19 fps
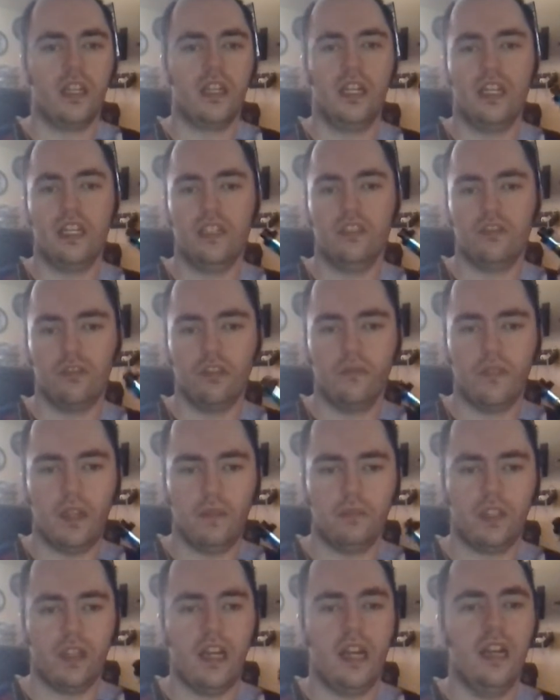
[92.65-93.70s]
I got it
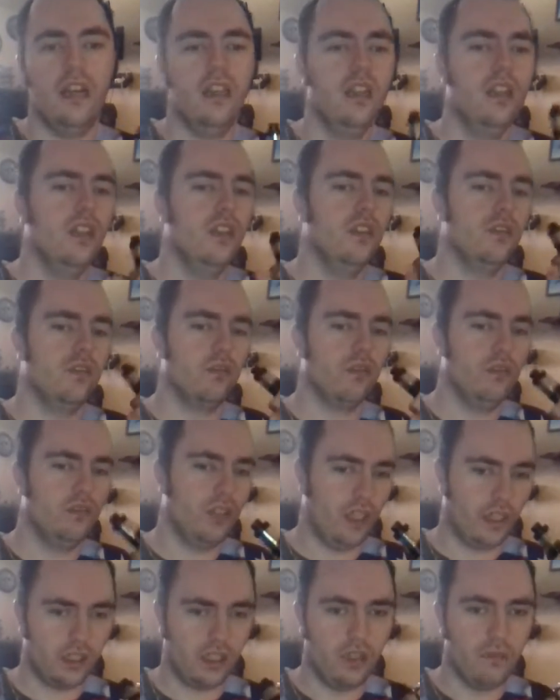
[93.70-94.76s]
Survey Vapes a lot, so
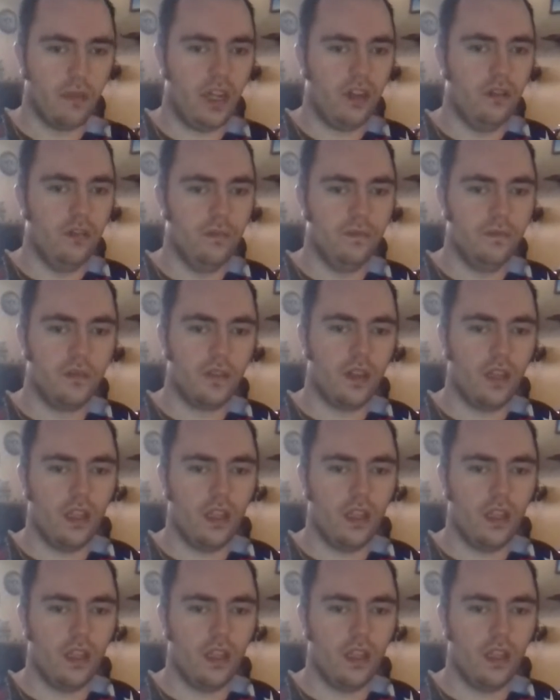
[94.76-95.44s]
go check them out.